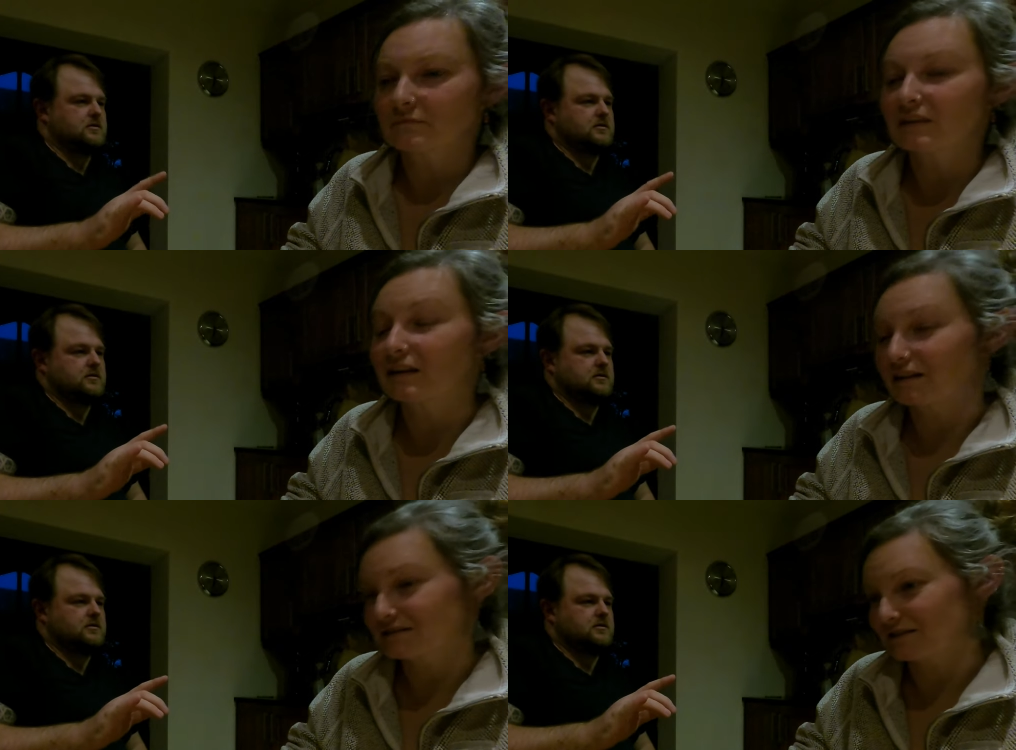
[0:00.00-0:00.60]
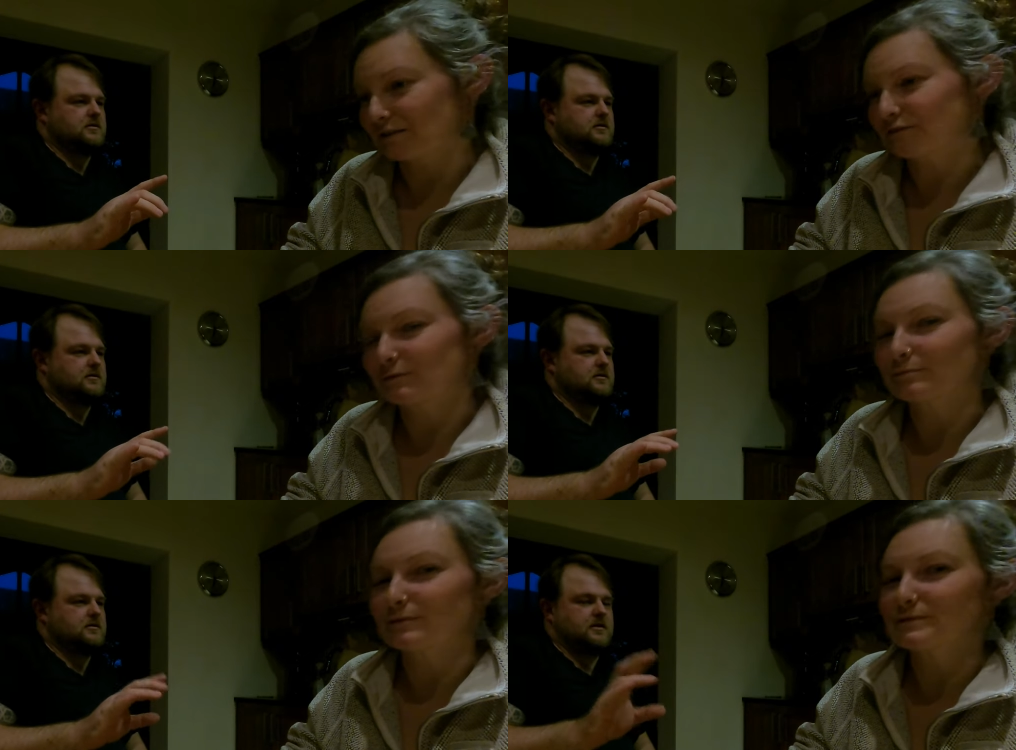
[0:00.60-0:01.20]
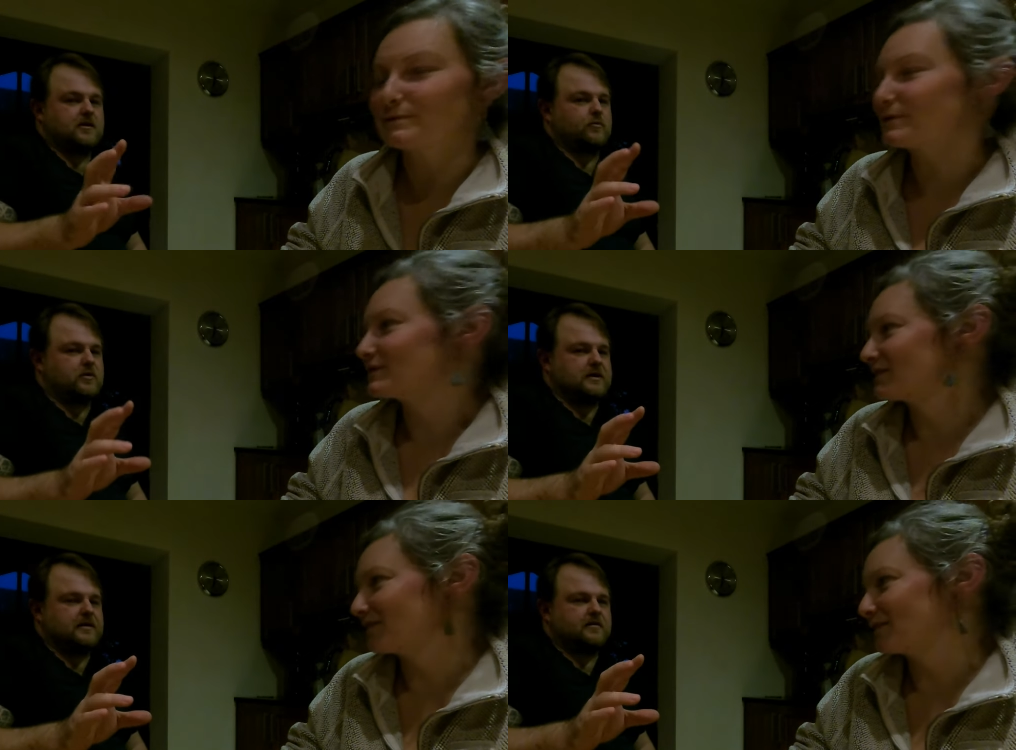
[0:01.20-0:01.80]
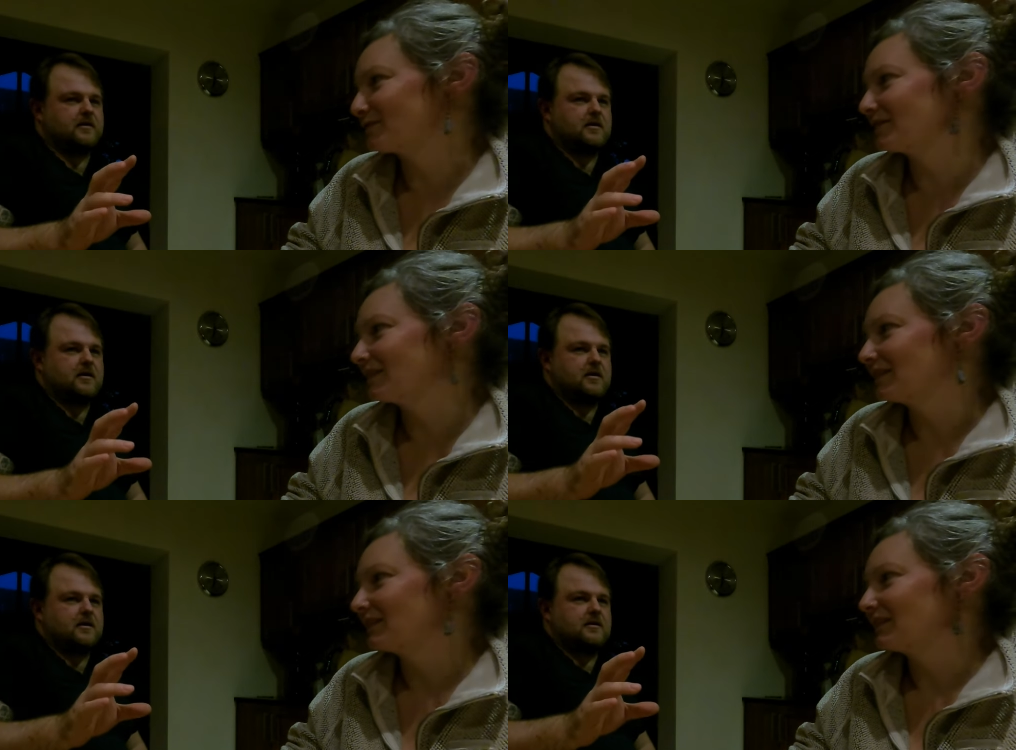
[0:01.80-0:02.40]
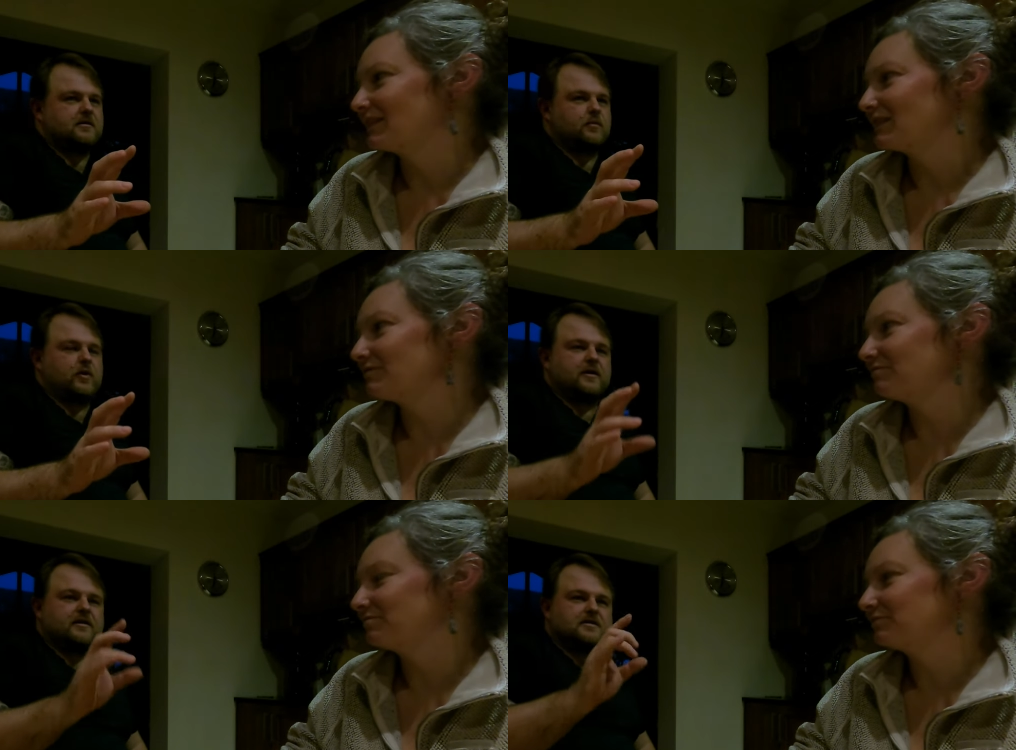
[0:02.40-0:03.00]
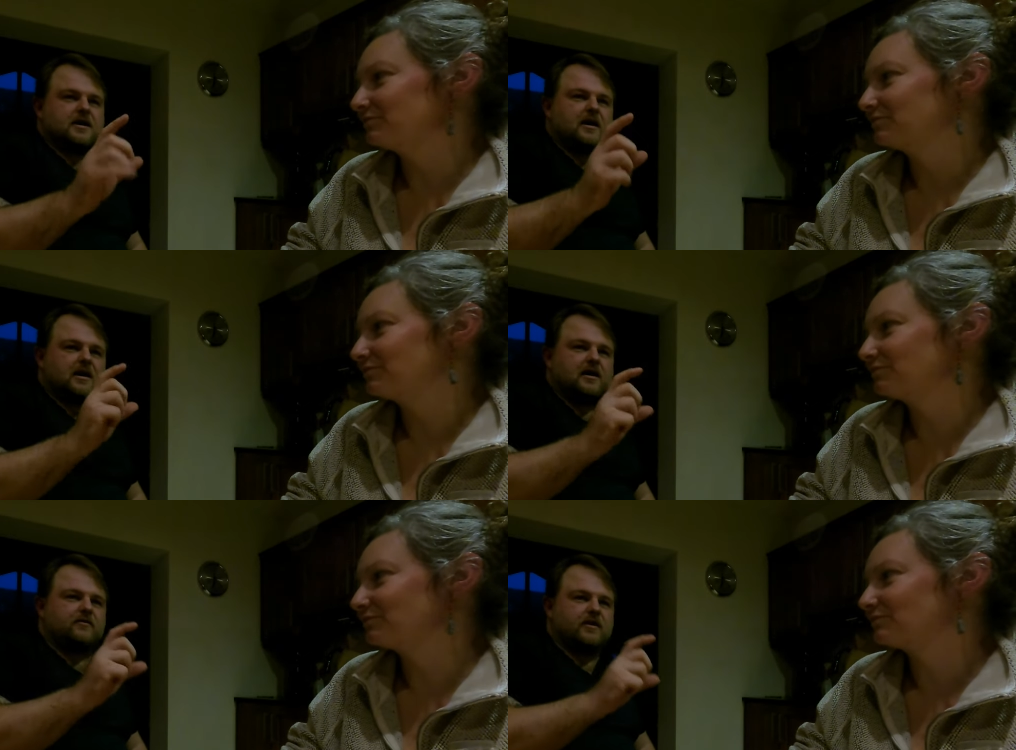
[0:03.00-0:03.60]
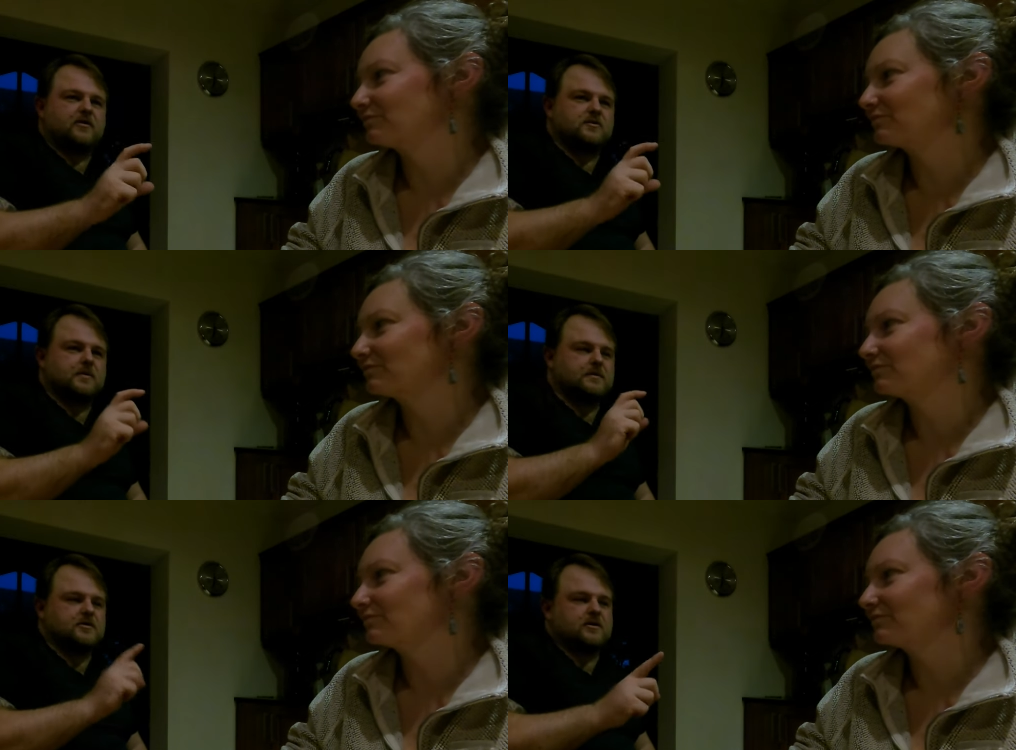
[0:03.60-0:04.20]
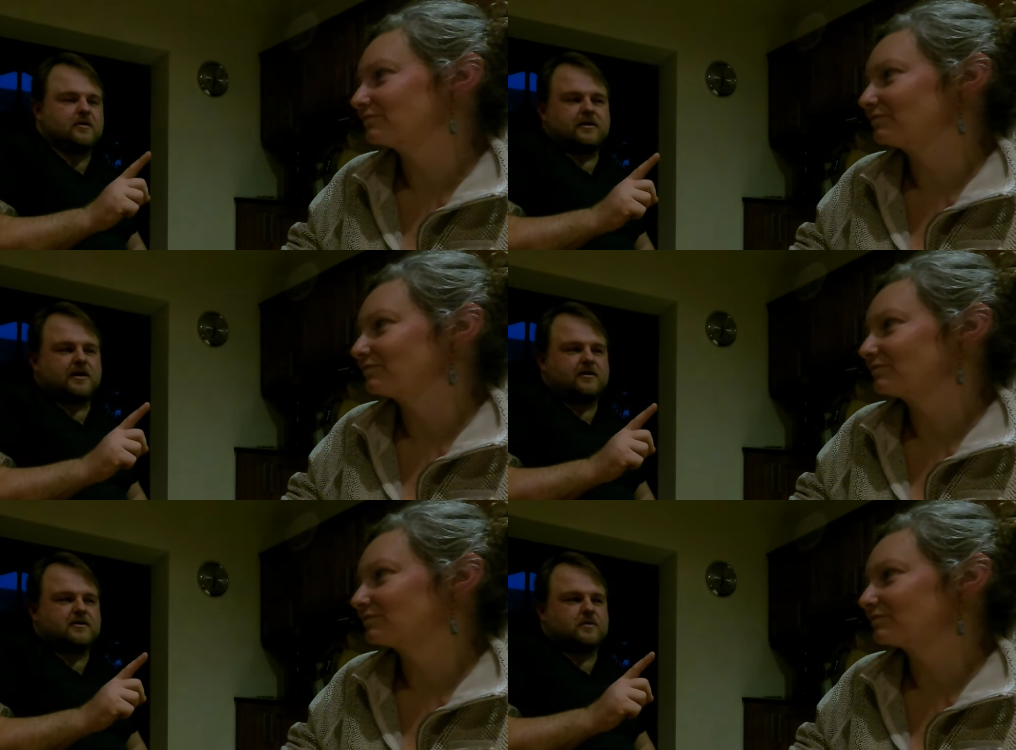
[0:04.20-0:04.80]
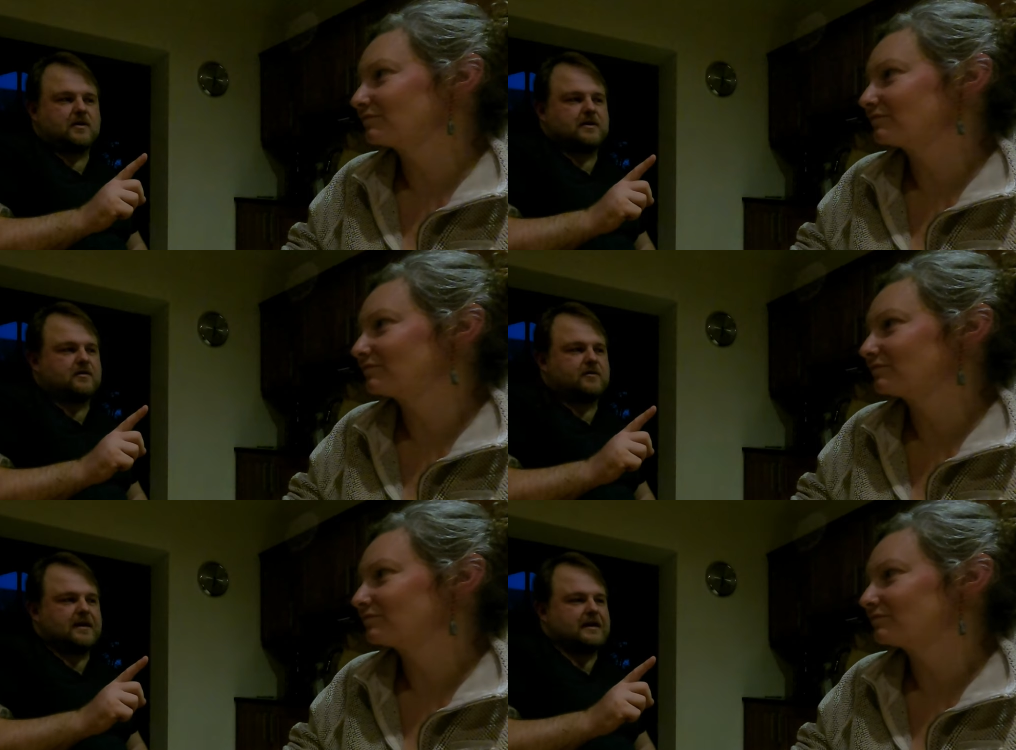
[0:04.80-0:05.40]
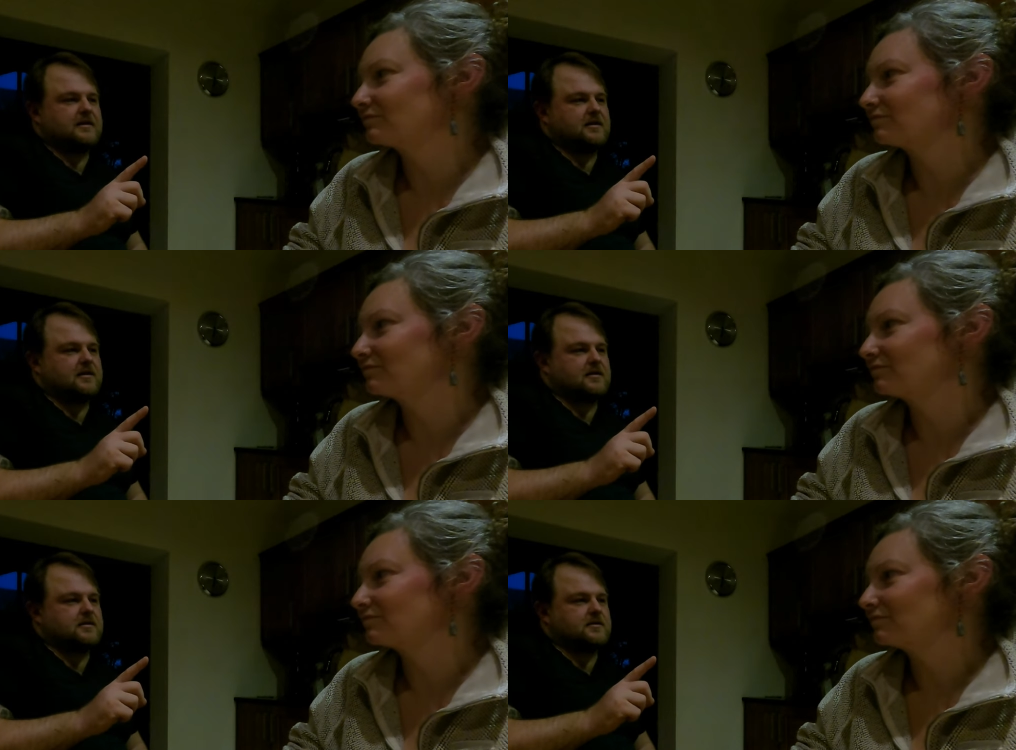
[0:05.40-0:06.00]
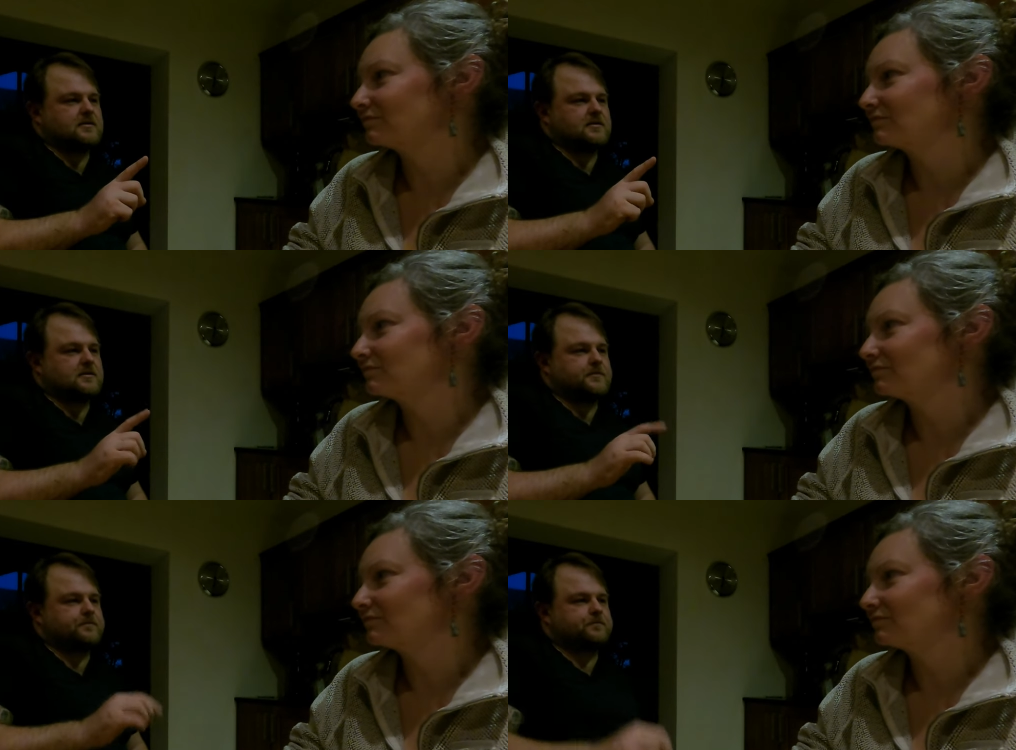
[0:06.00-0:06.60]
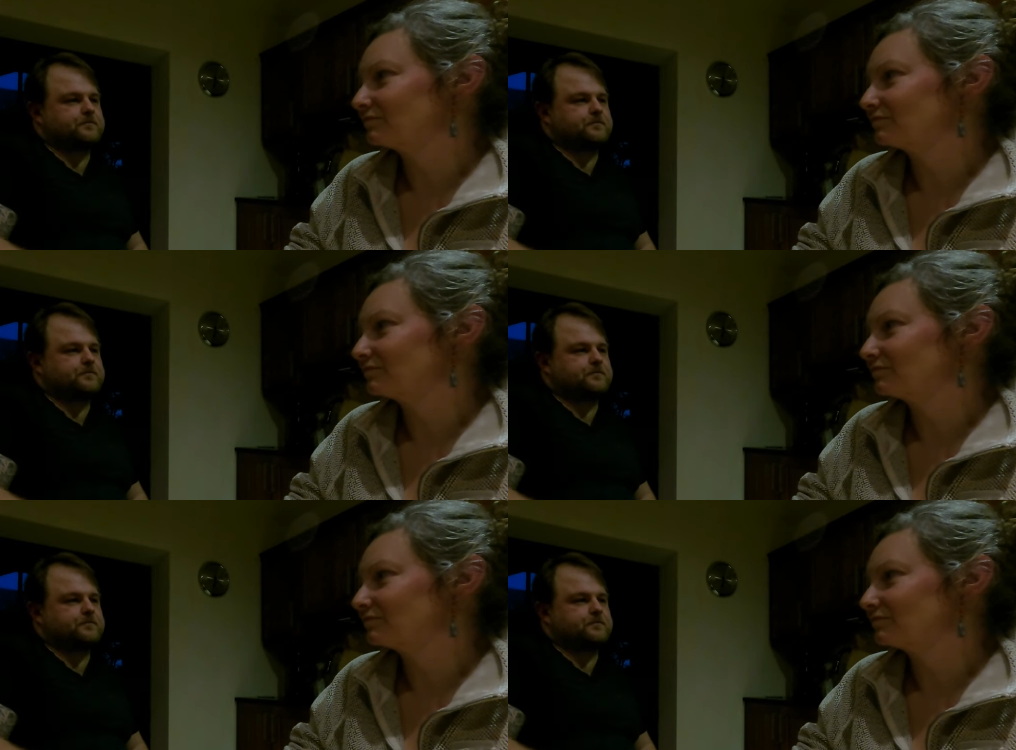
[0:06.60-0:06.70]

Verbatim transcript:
Speaker 1: Yes,
Speaker 2: Off Grid
Speaker 1: Bruce. They're brilliant.
Speaker 2: But there's not a lot of Irish people, so the only Irish one out of that is